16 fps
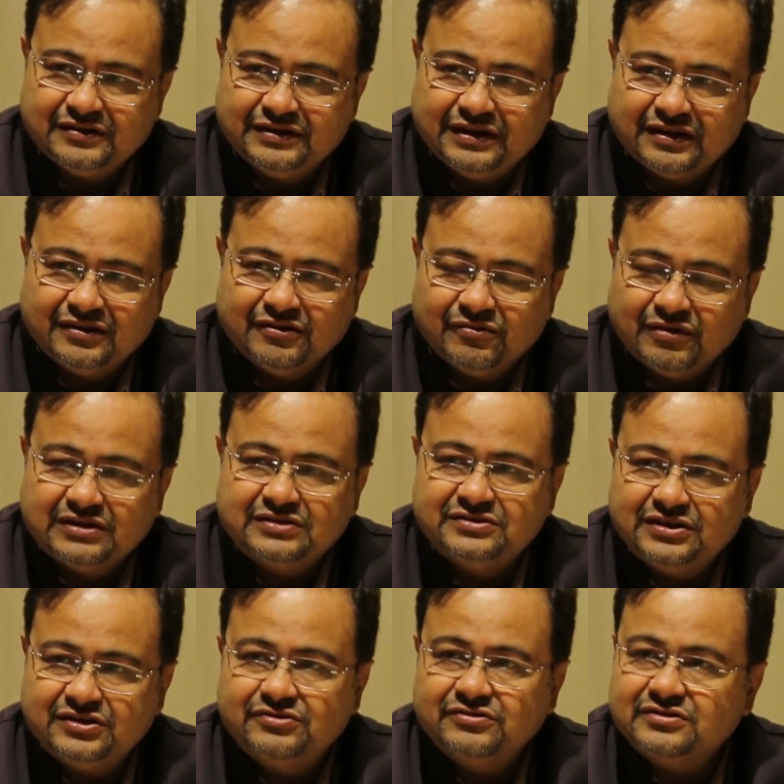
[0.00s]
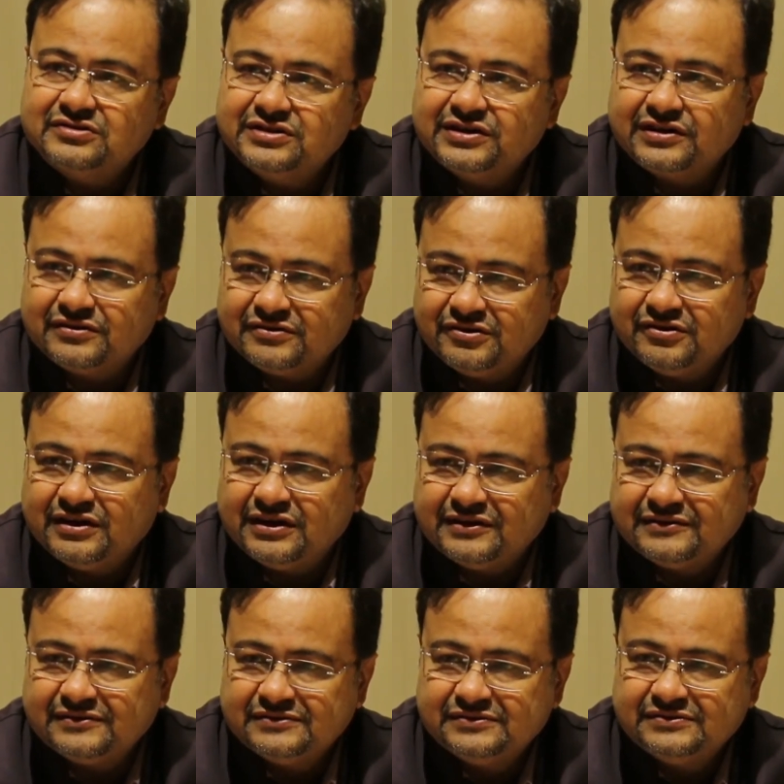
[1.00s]
than the ones that you see today.
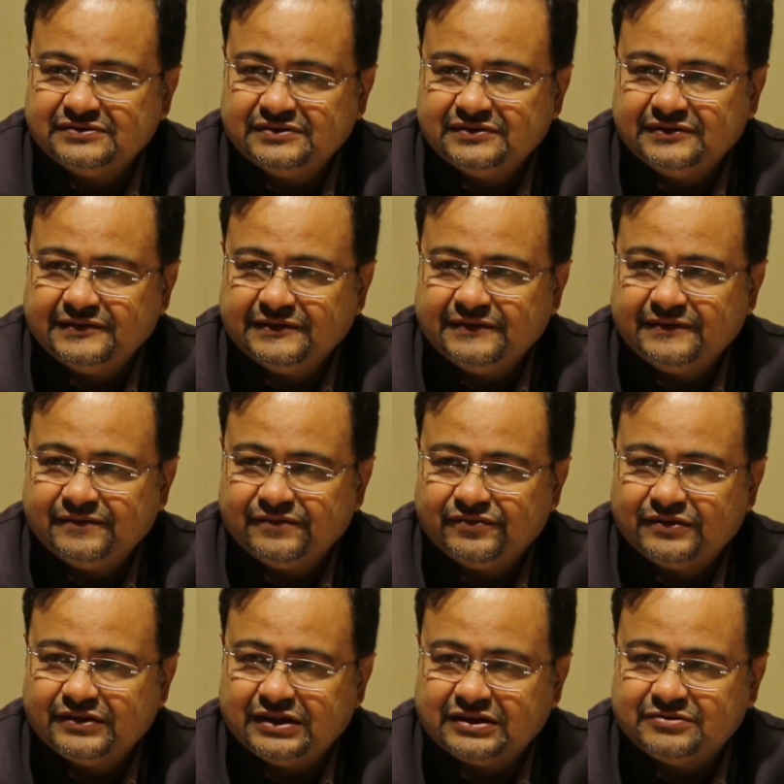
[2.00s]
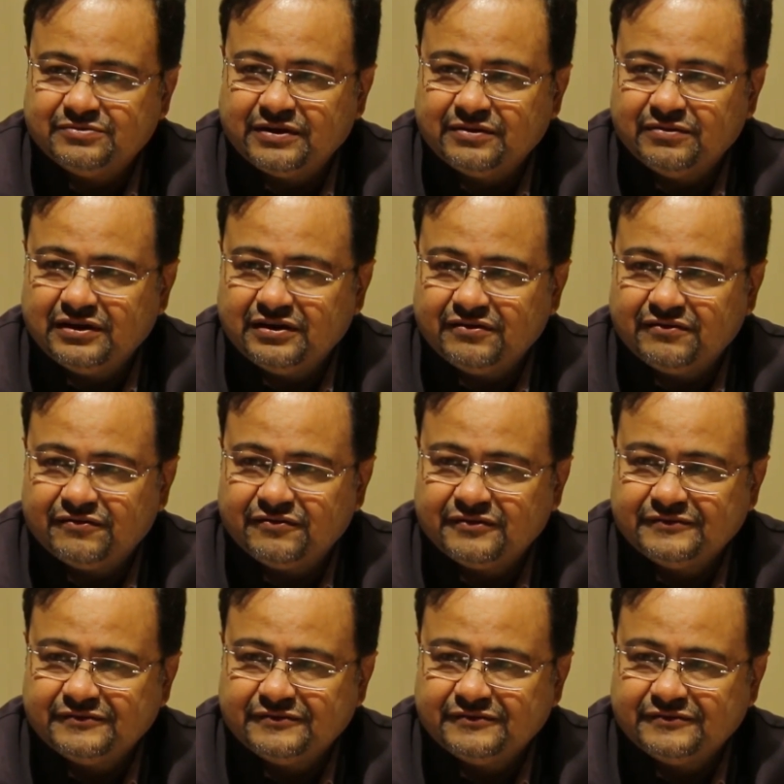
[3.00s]
That's my belief.